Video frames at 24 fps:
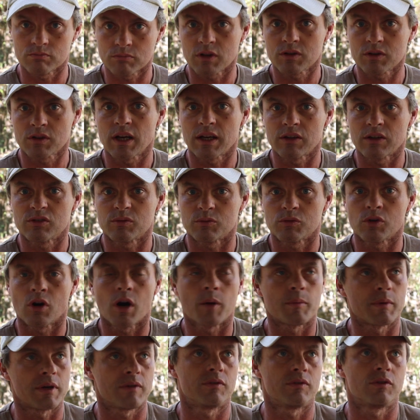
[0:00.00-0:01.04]
I take some
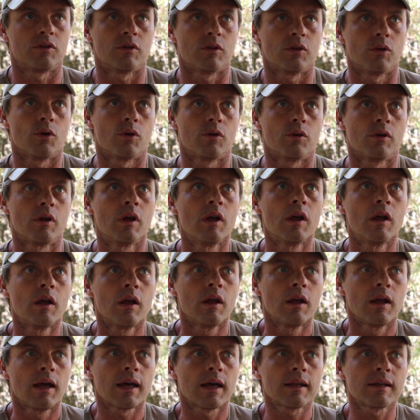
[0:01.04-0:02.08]
time to learn
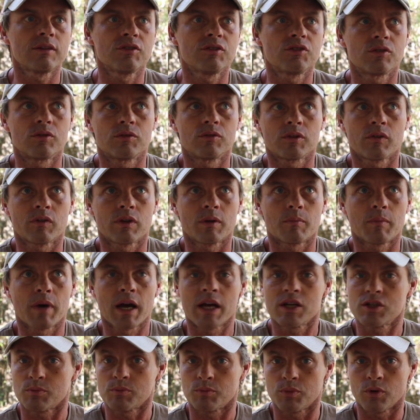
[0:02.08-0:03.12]
at least some of the
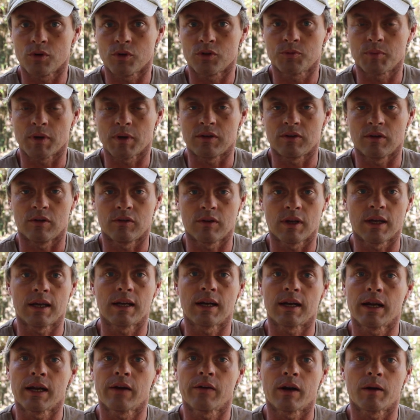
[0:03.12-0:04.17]
major bird species in
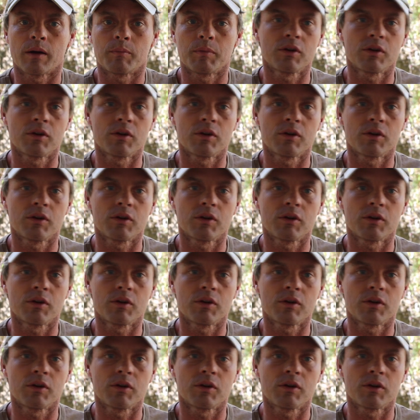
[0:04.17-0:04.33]
an area,